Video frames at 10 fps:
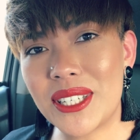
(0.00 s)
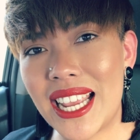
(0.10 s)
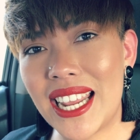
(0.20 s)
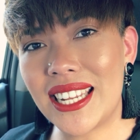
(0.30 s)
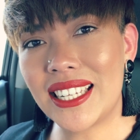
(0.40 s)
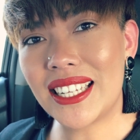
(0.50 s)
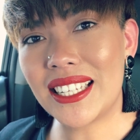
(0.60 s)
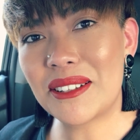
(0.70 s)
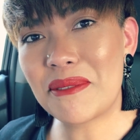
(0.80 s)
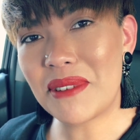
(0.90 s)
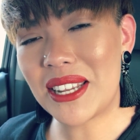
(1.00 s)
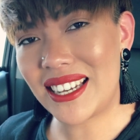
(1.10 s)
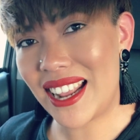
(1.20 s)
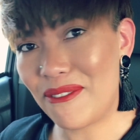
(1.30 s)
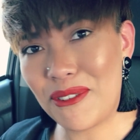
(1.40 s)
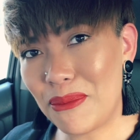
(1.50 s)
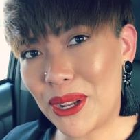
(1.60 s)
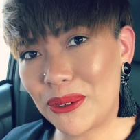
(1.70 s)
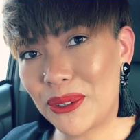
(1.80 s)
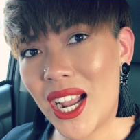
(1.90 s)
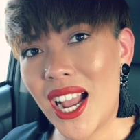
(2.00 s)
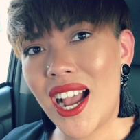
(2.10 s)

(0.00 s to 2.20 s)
take in every meal.